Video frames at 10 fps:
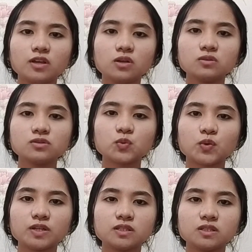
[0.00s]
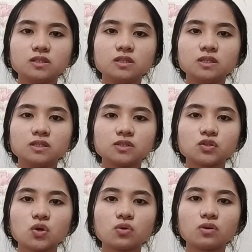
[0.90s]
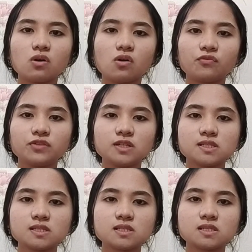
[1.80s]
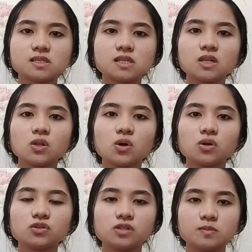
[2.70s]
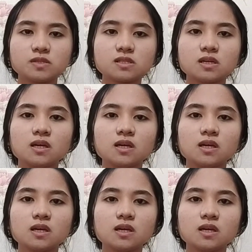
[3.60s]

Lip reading: illustrated the talk of the syllogisms.